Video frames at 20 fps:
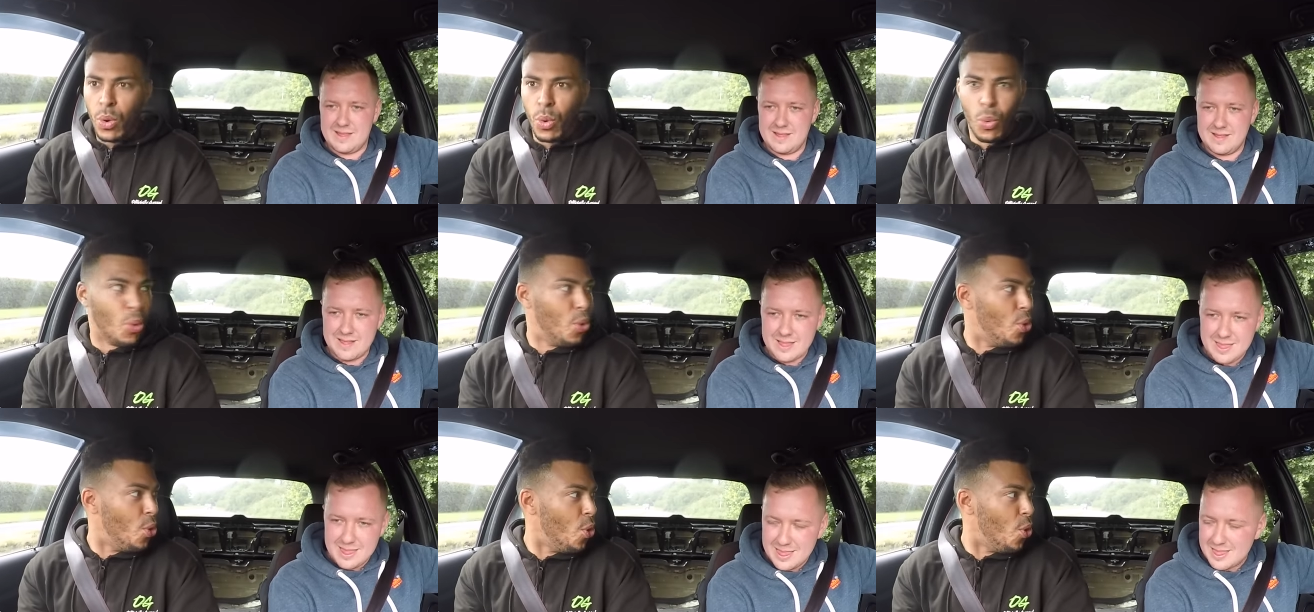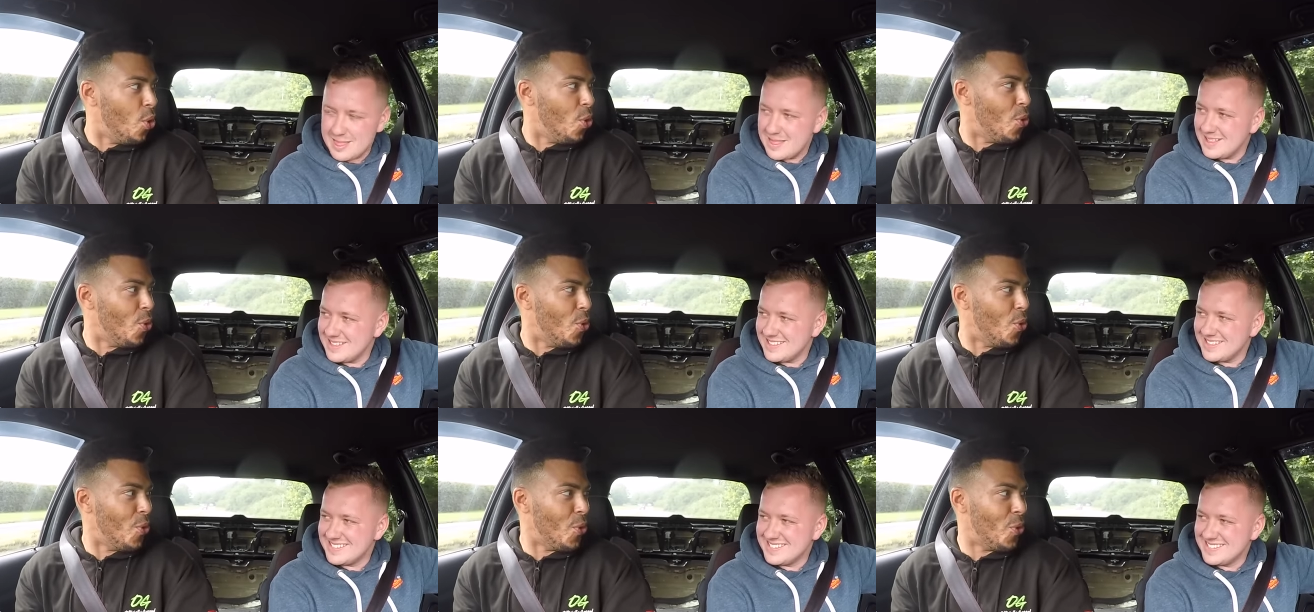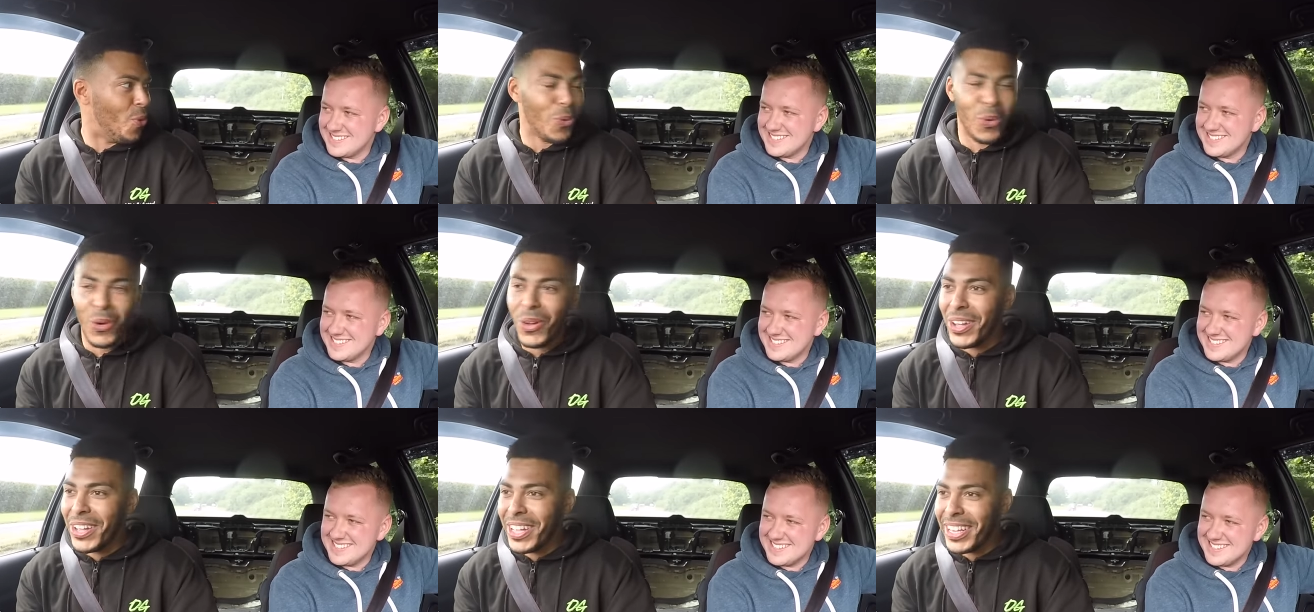Speaker 1: Whoa.
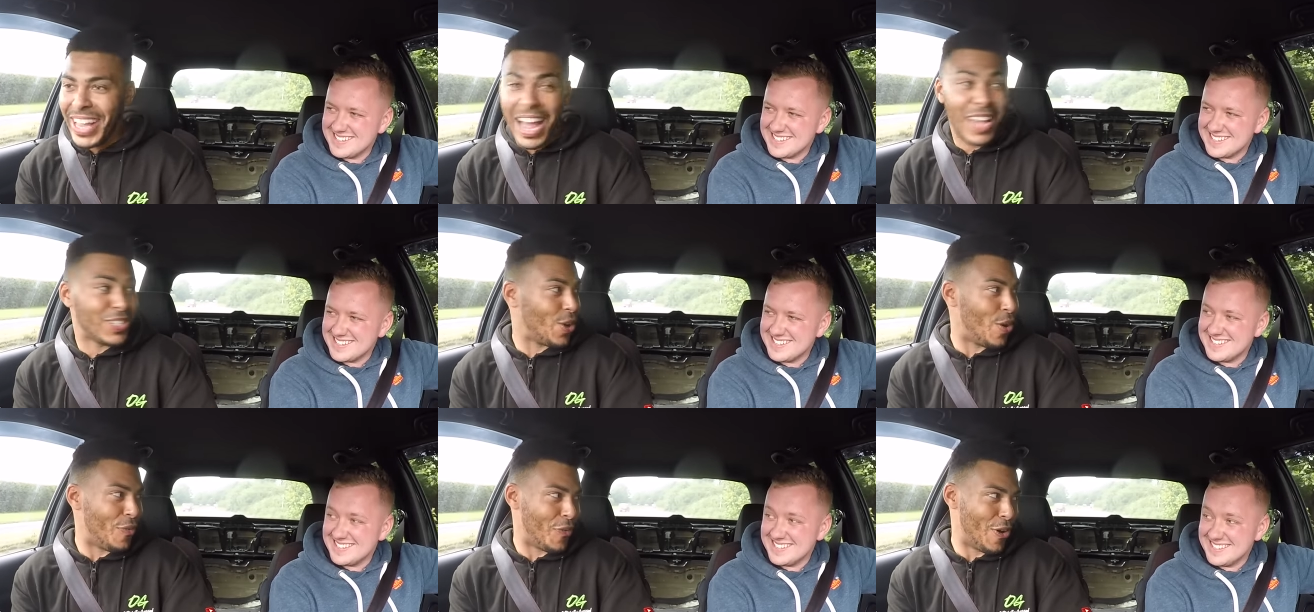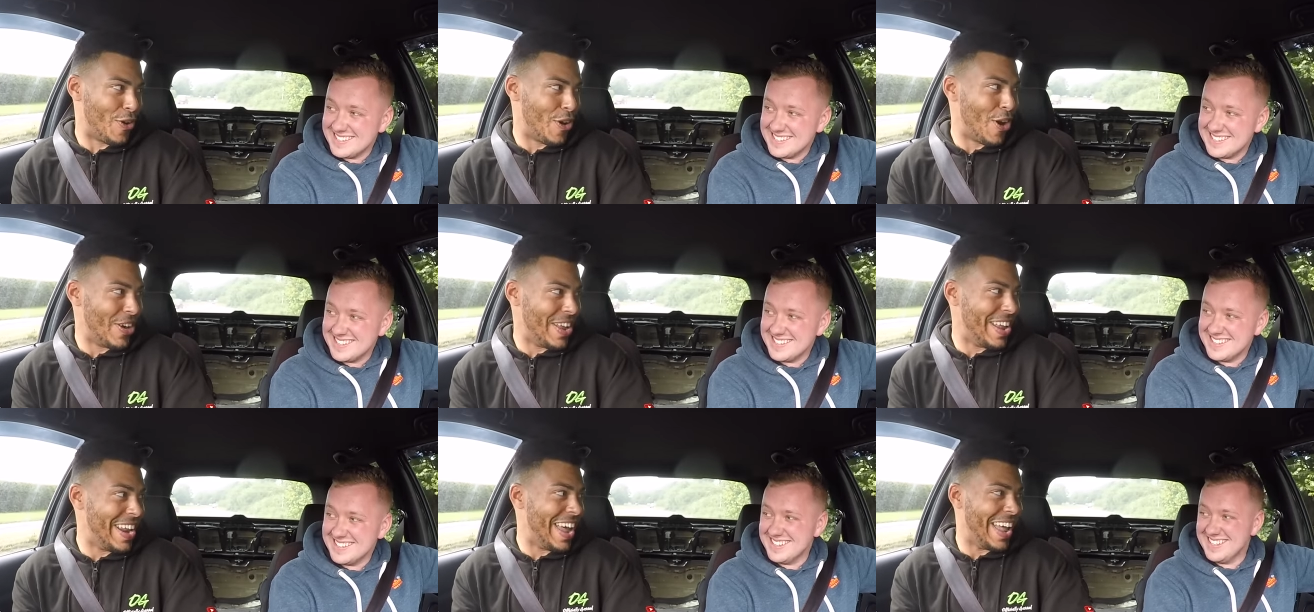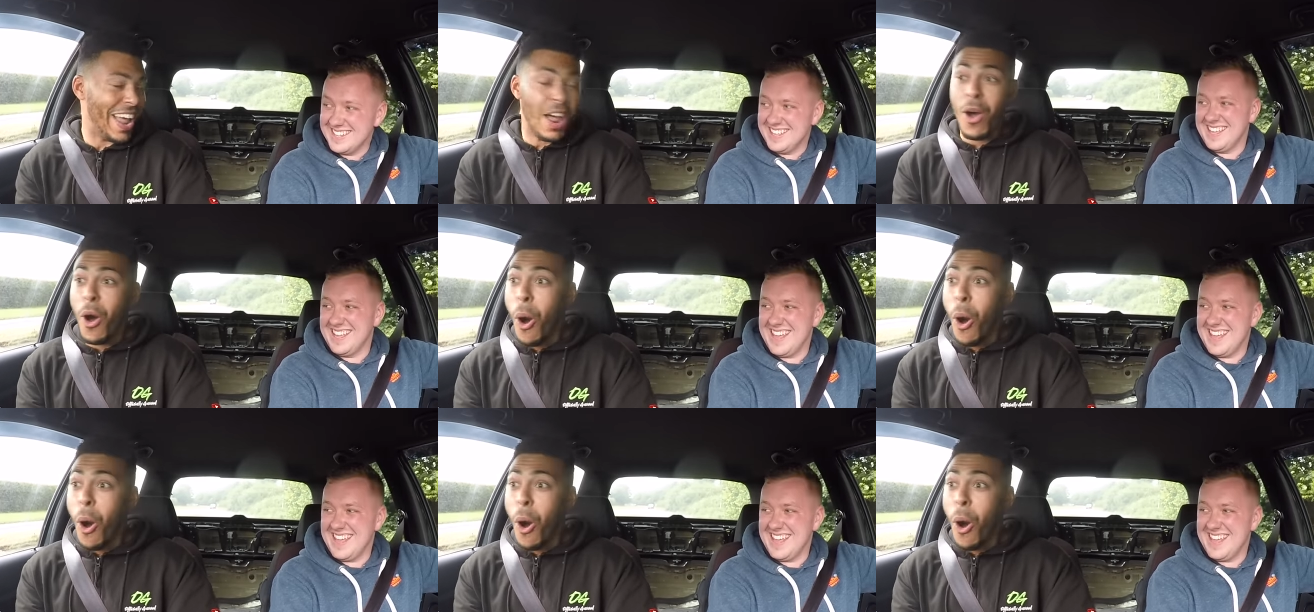That's off or on, isn't it?